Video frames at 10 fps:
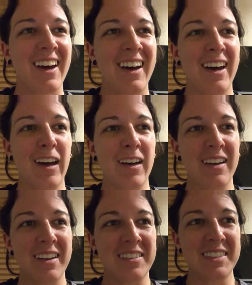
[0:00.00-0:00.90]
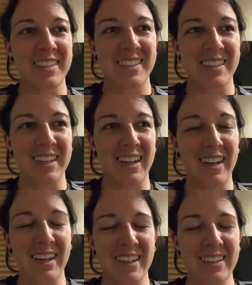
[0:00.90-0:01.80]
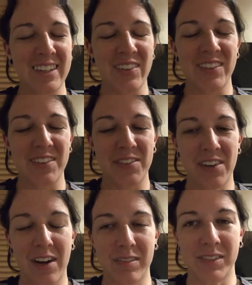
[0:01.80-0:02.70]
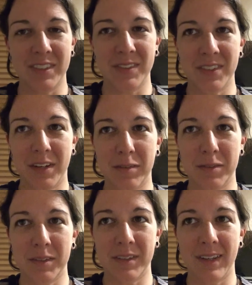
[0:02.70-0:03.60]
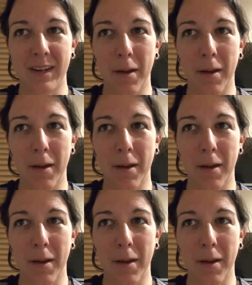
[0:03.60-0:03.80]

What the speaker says: It was awful. It was awful.